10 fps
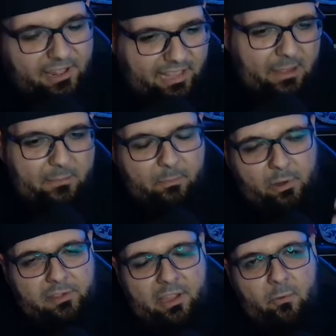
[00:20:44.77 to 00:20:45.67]
That
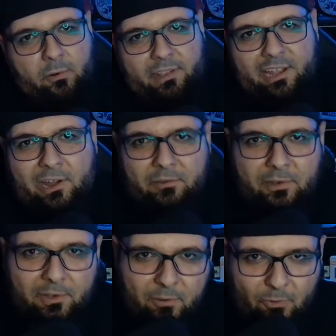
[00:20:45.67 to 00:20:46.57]
book's like worth like
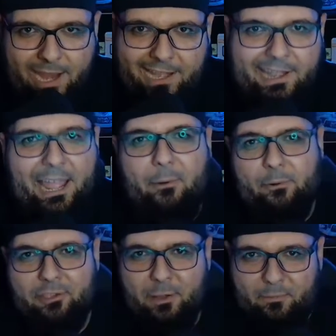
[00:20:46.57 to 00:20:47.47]
$100,000 now or
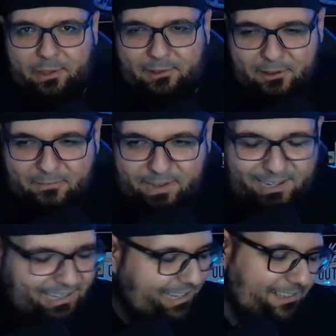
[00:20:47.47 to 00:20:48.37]
something. You know what I mean?
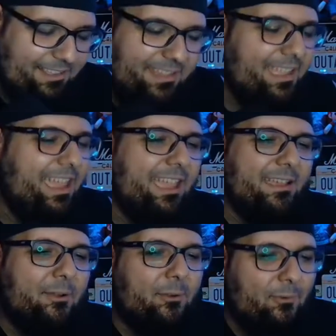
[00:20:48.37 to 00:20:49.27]
Like, just
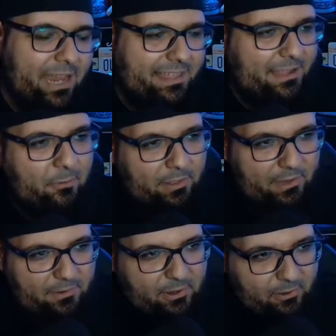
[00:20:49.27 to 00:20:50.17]
crazy what
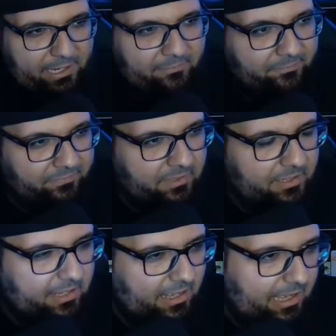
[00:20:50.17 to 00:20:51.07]
they're doing
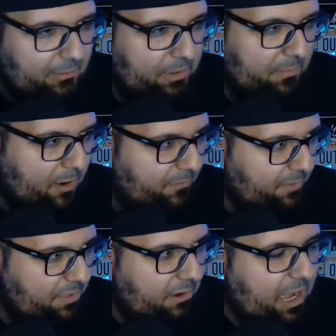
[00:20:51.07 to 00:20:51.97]
with Marvel.
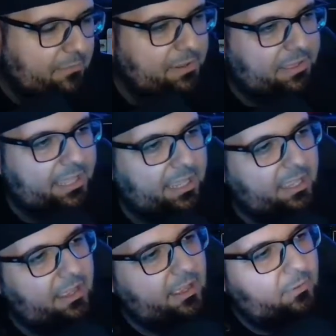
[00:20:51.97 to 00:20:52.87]
So obviously,
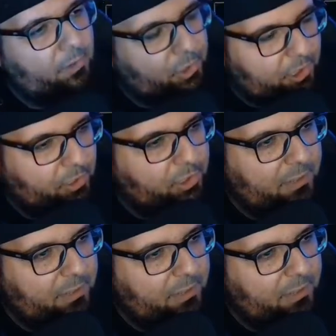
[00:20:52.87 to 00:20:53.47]
with Shang-Chi